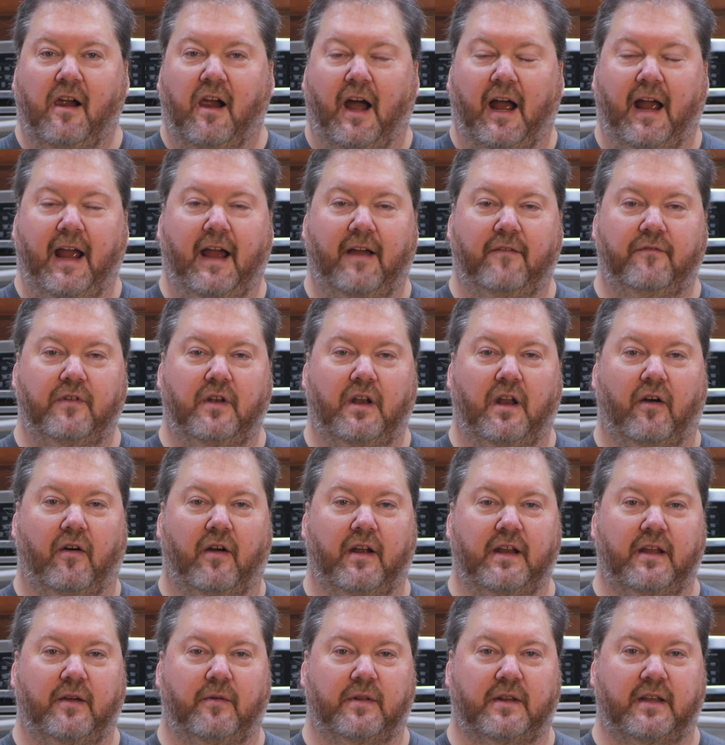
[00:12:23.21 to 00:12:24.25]
I have no
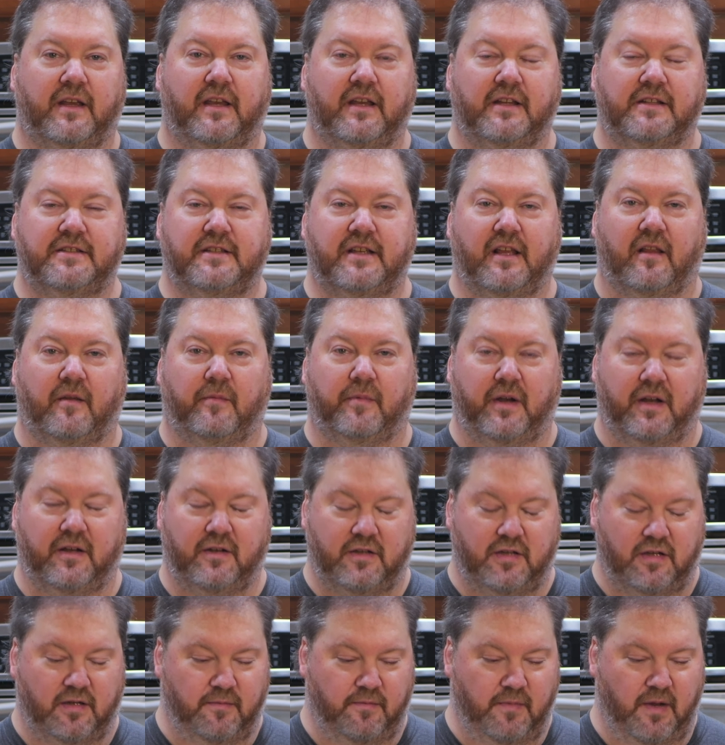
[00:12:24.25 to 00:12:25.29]
idea what the kids
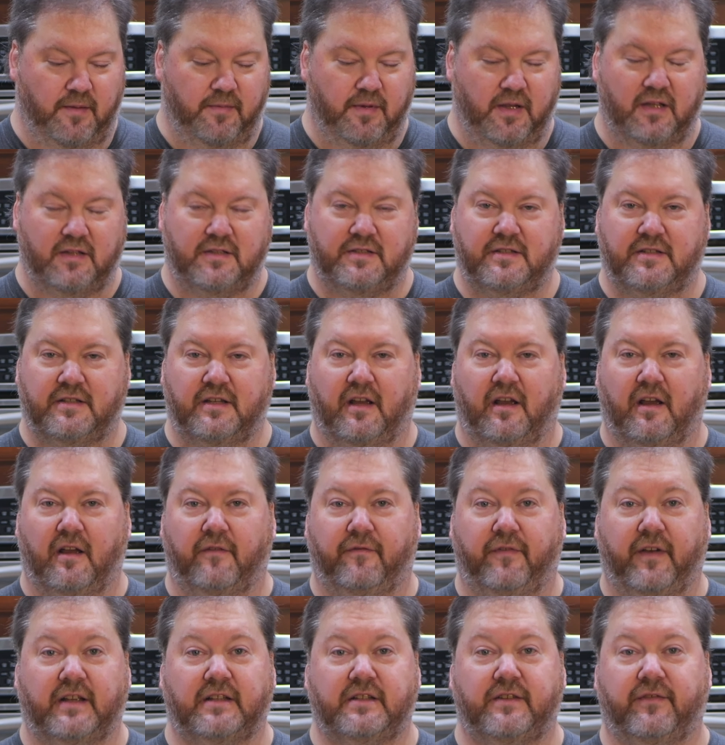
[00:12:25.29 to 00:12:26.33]
celebrate. Maybe it's
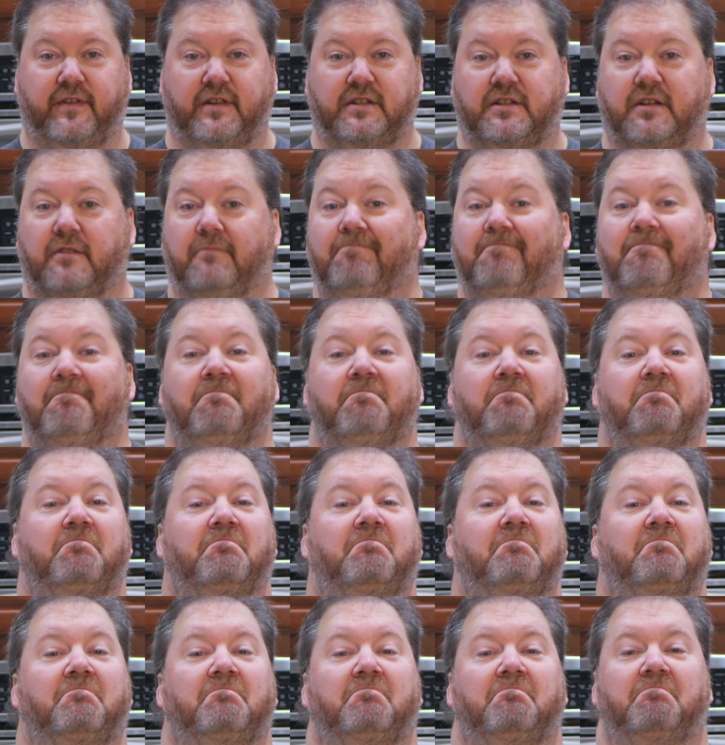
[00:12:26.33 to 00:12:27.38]
uh, Festivus.
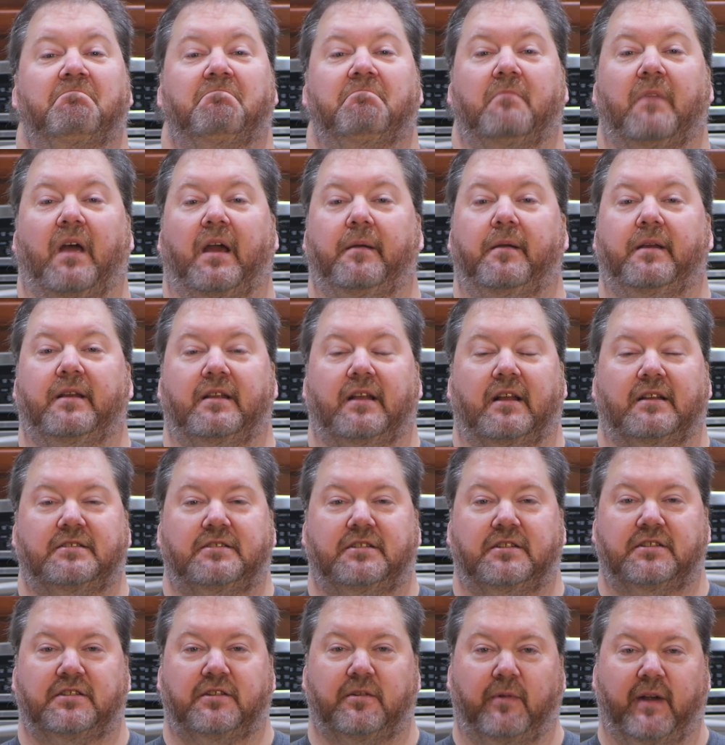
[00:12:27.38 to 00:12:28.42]
That's
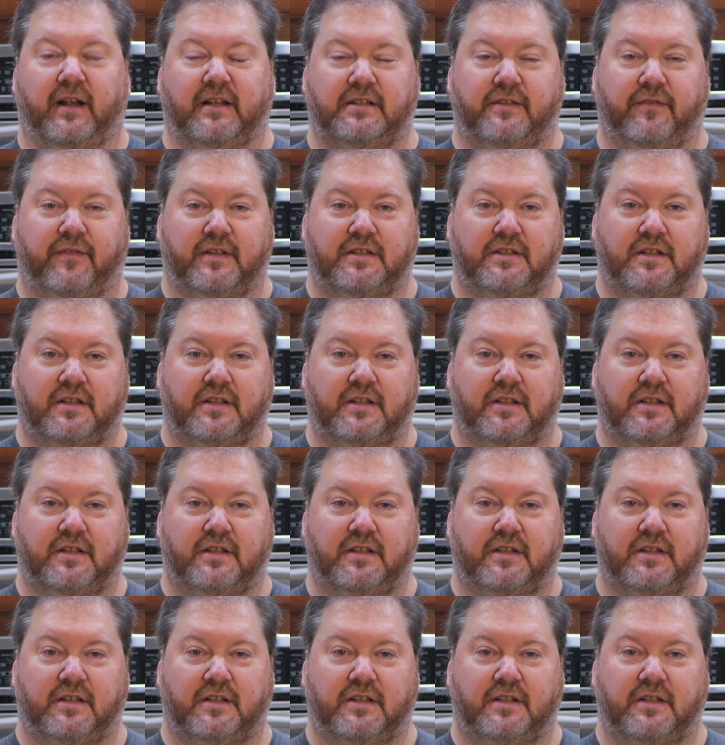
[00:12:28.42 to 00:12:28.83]
it's just the rest of